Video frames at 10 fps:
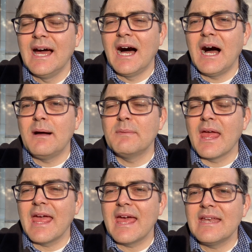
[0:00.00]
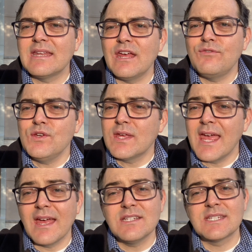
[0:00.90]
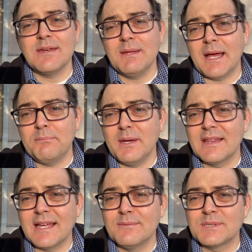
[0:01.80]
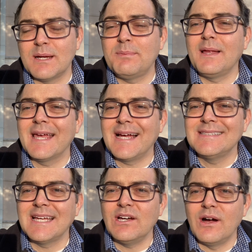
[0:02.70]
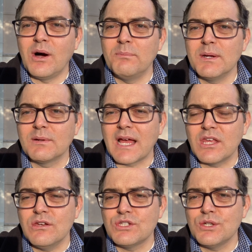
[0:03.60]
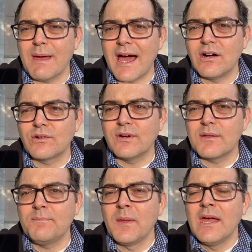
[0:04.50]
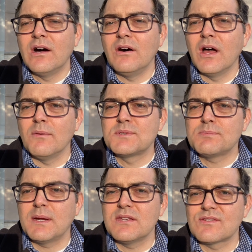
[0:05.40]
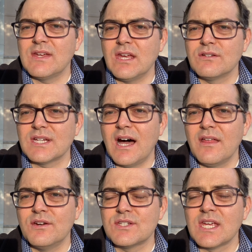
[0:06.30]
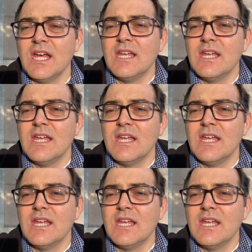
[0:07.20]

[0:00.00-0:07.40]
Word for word: Um, and if you can, just give me that big thumbs up. Like I said, it'll help me with that YouTube algorithm. It'll help spread this video to others.